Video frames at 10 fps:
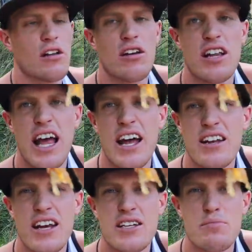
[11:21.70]
Look at
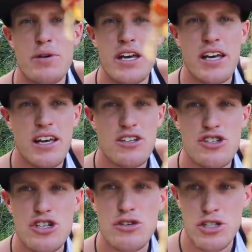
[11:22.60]
that, nice big
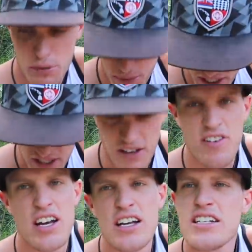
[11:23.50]
juicy piece of
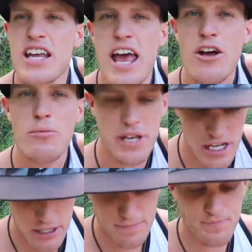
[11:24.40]
tail
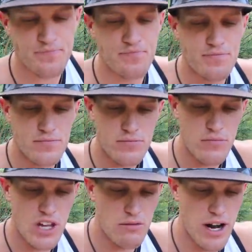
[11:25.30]
meat.
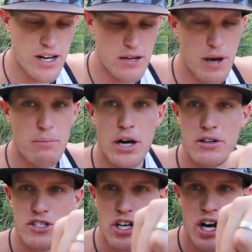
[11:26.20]
Right into my
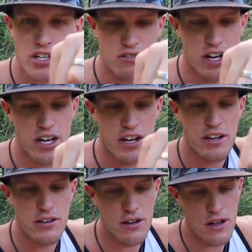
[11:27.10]
butter sauce right here.